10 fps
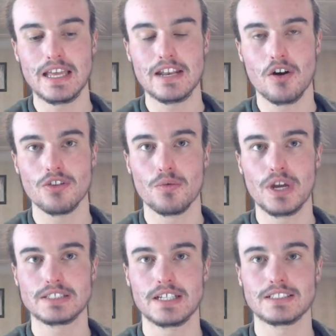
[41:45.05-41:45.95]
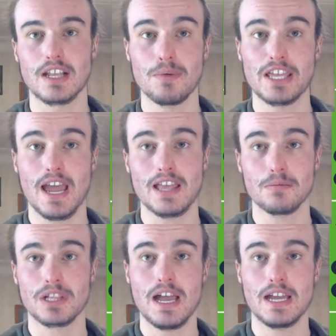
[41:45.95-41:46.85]
Then on the wings, it is going to be
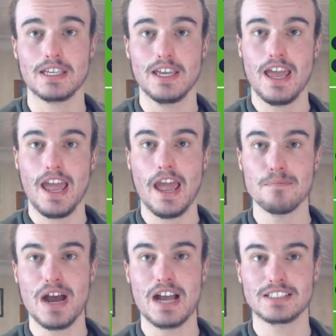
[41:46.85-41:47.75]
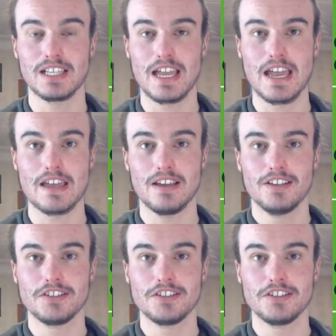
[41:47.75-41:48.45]
Caleb Clark and Mark Talia,